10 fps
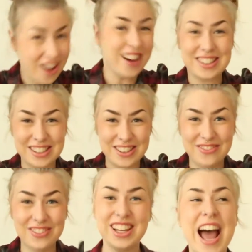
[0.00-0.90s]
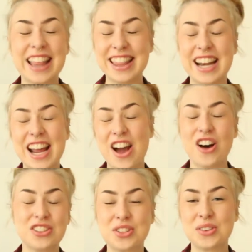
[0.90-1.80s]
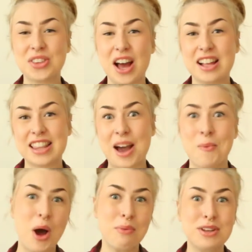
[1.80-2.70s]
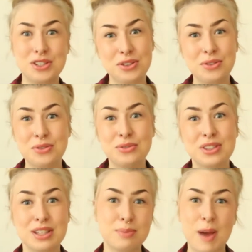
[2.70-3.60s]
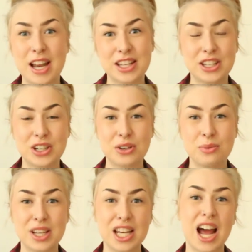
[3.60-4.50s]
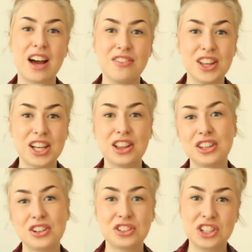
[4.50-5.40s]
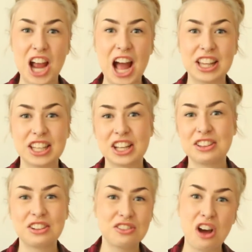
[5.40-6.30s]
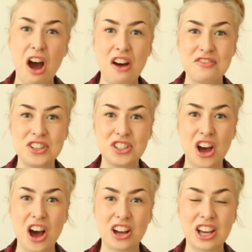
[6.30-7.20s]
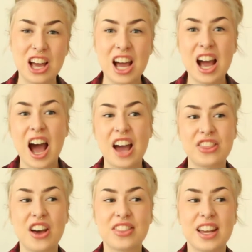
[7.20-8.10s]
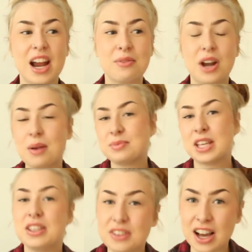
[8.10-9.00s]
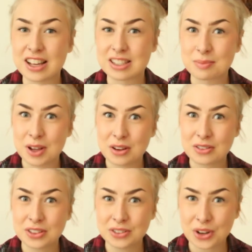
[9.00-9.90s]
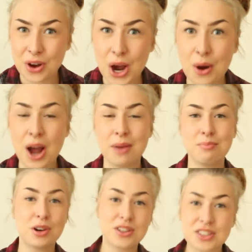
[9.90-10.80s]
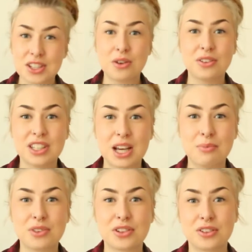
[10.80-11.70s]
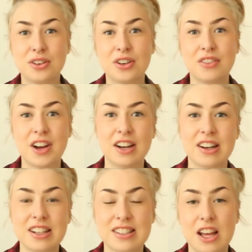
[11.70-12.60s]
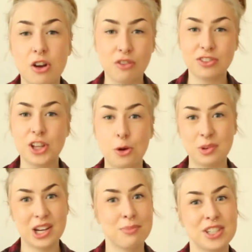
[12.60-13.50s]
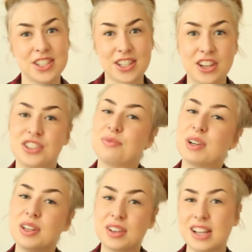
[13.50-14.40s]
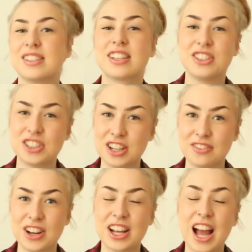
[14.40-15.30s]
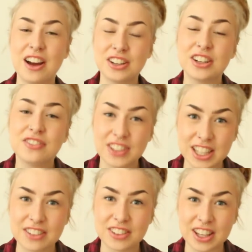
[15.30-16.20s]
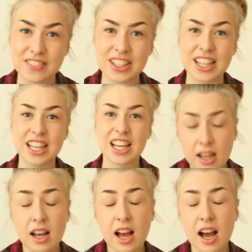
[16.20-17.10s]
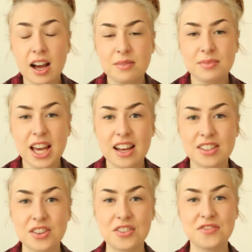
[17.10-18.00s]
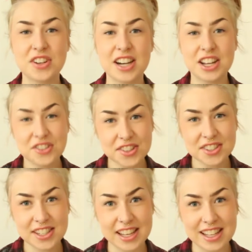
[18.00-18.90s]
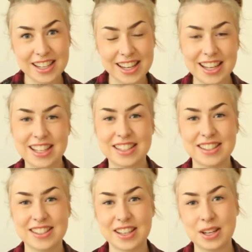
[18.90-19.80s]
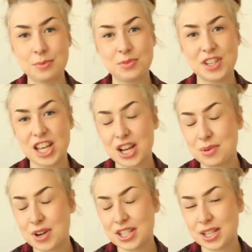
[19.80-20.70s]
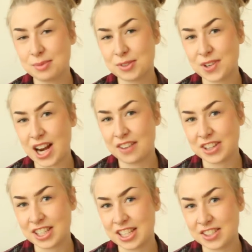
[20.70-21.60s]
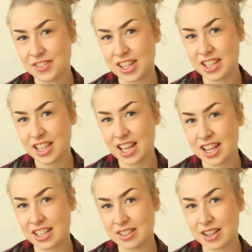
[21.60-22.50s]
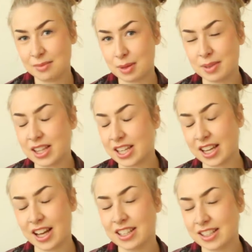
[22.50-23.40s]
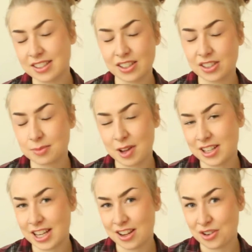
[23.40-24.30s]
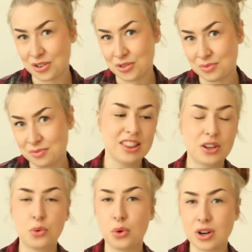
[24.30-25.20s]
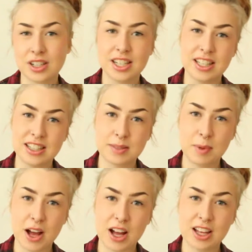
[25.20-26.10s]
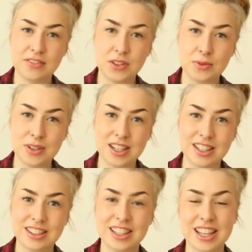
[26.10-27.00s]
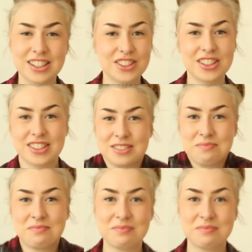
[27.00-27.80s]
awesome. And then I also thought that while we do this pedicure, we could have like a little chat, like a little coffee talk. I thought that I would update you guys about, you know, how I'm personally holding up with the coronavirus and hopefully open up a discussion where you guys can share how you're feeling with everything. Yeah, so if you're interested in some DIY tips for having nice feet and maybe like a nice little spa day at home, the quarantine spa, if you will, then just